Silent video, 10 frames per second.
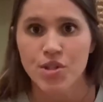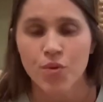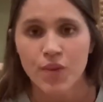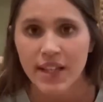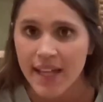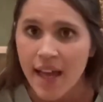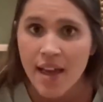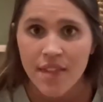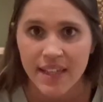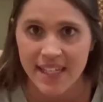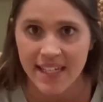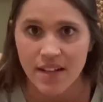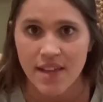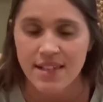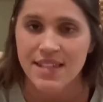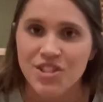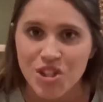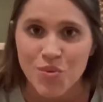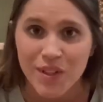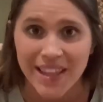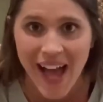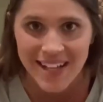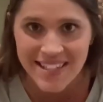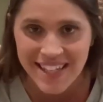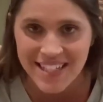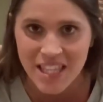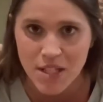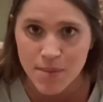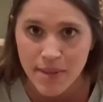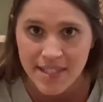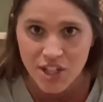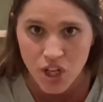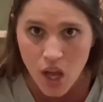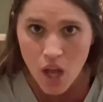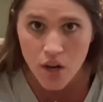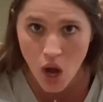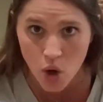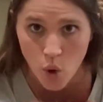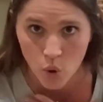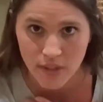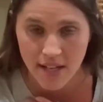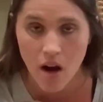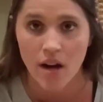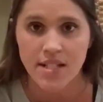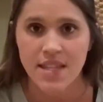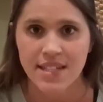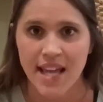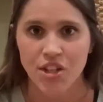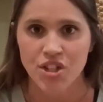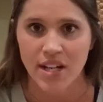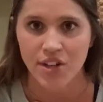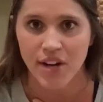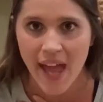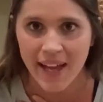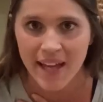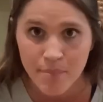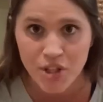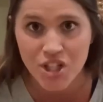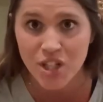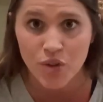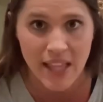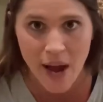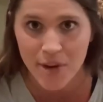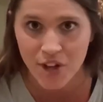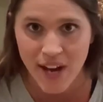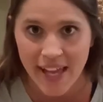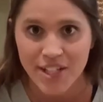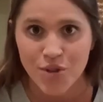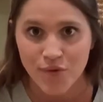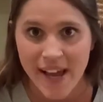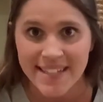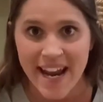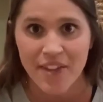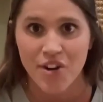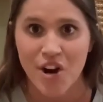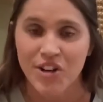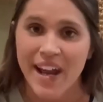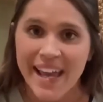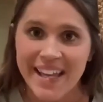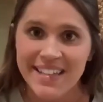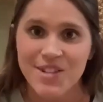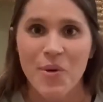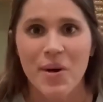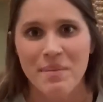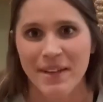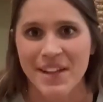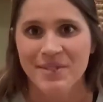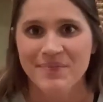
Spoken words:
So really the key to this is just relaxing into this position, not holding on to the tension in your neck, but just allowing your head to rest either on your hands or a pillow.